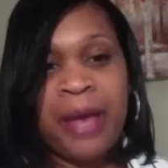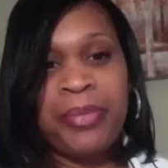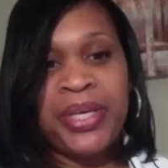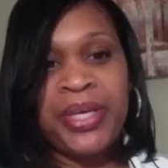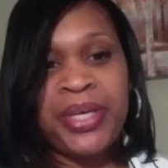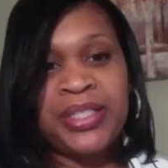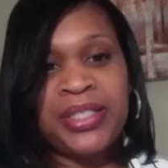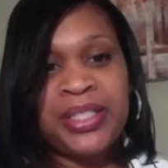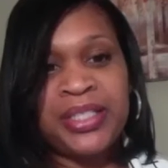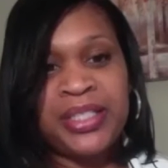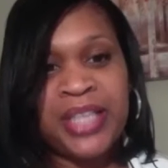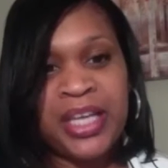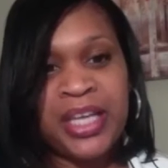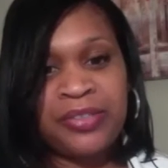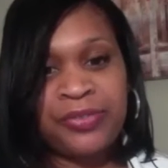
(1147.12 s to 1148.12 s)
been
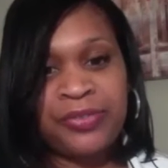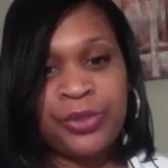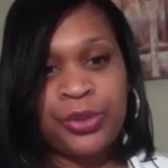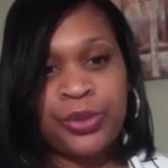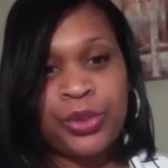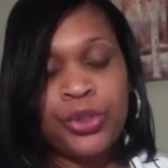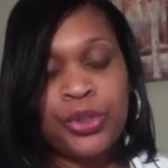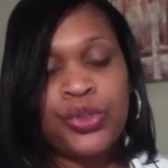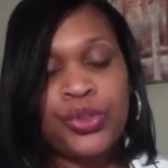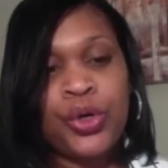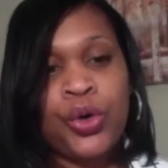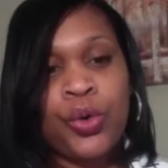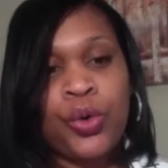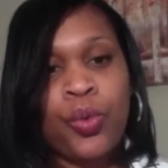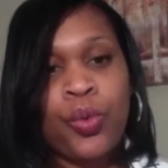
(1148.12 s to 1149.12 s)
successful.
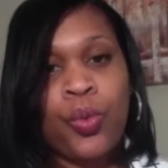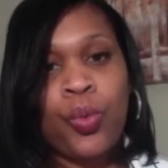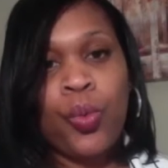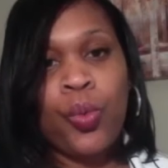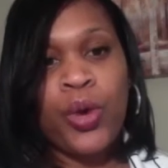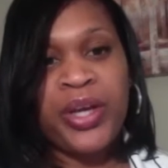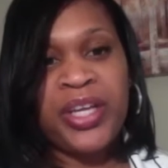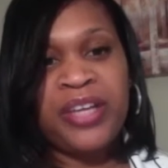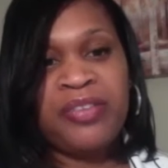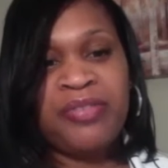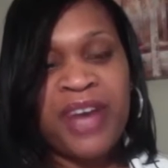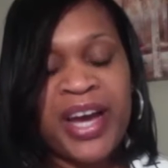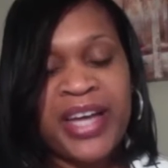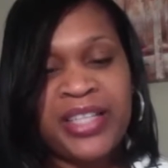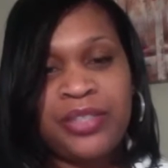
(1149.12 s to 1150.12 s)
So, what
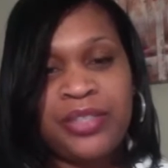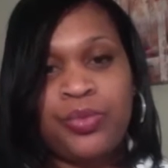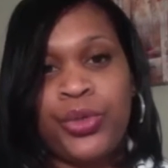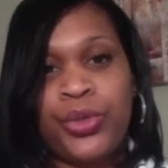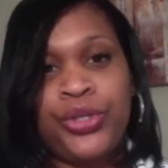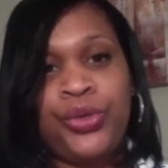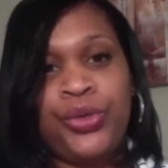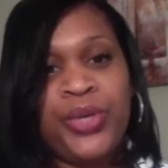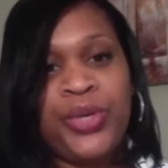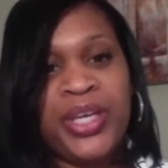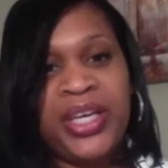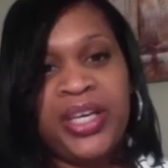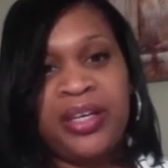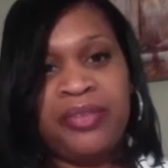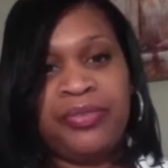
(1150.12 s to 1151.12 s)
advice would you
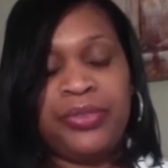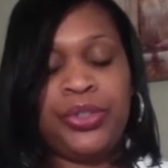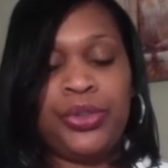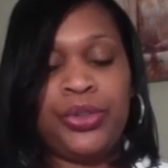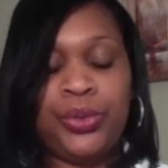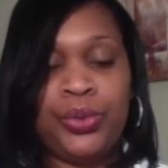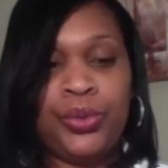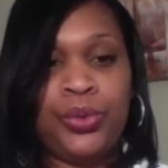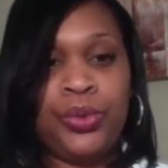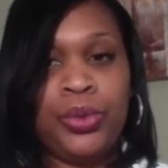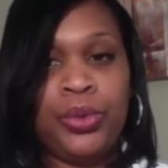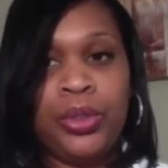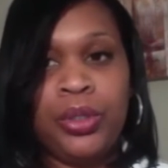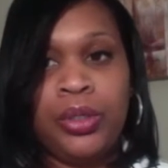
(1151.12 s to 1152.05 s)
give to